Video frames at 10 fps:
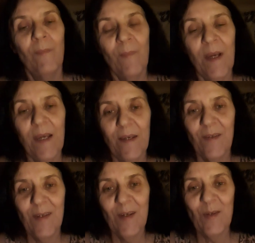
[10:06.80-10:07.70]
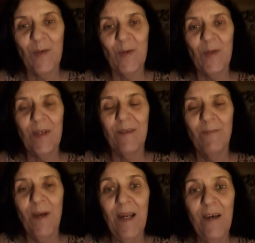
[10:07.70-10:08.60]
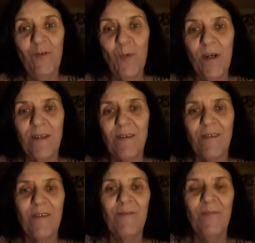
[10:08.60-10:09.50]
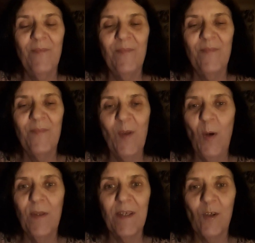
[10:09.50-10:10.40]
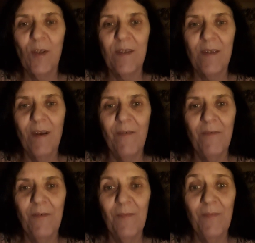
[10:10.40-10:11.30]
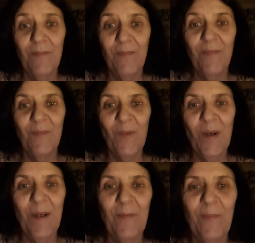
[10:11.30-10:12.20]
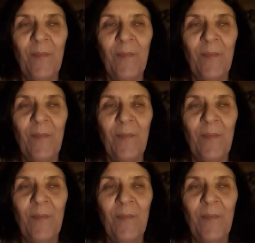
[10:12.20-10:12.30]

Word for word: my ancestors and my loved ones and all this good stuff, right?